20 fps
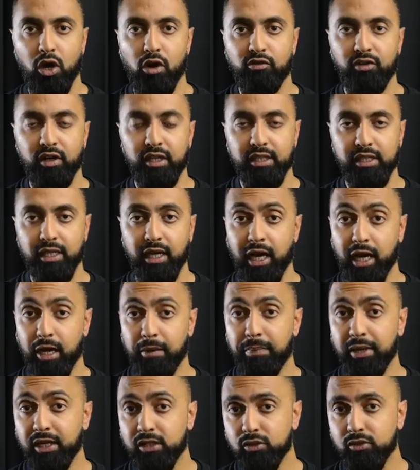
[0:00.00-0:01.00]
of the high
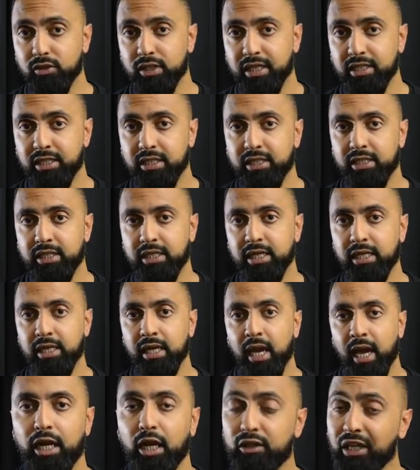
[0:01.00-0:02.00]
pixel
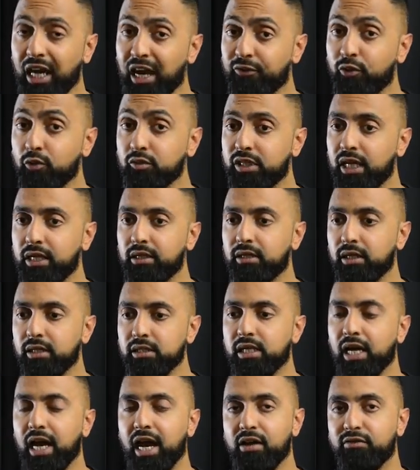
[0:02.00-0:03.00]
density. Now, the iPhone X
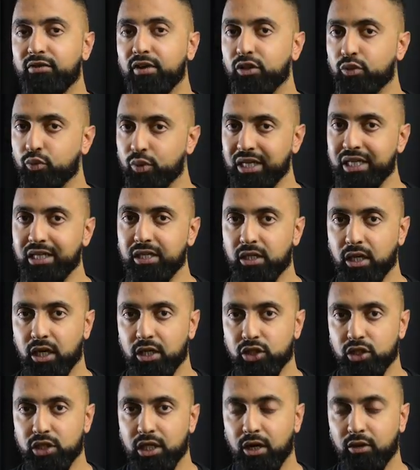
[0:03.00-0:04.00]
does have 3D
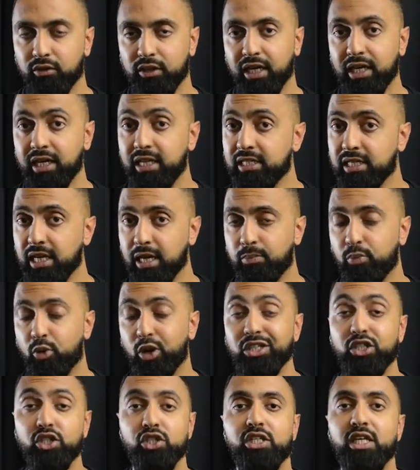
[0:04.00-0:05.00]
touch. Now, that is a
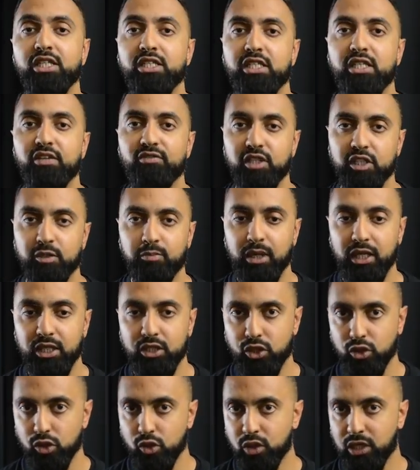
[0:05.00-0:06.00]
pressure sensitive display,
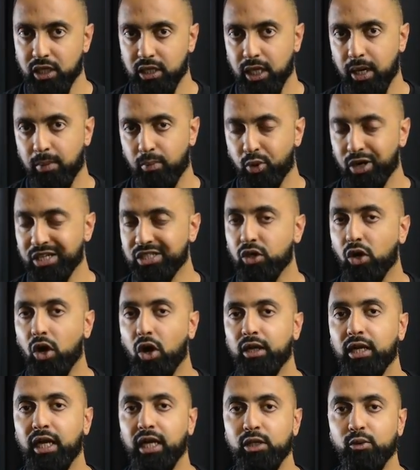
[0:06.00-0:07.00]
so you can press
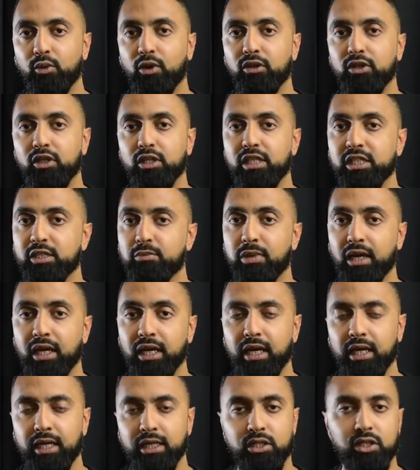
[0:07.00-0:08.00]
hard anywhere on the
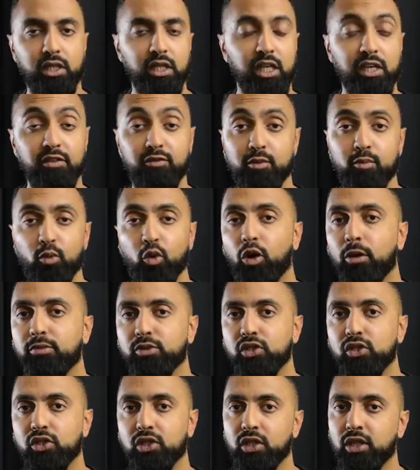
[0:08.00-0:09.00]
display and it's going to give you more
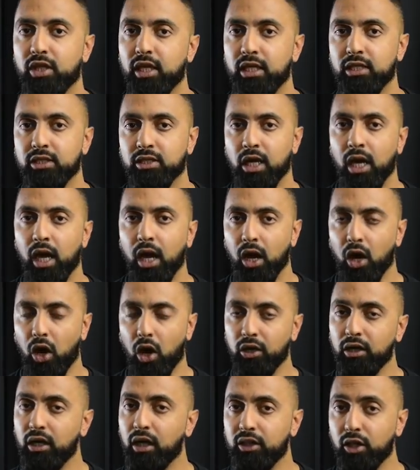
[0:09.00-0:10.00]
options and things.
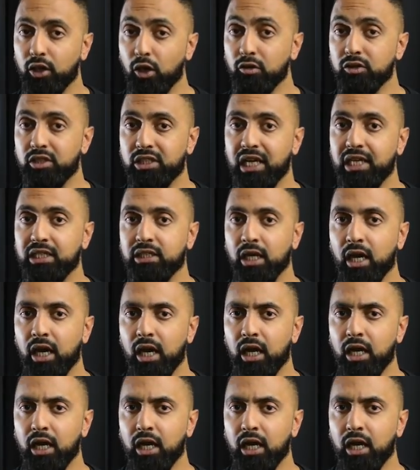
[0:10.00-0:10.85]
On the Note 8,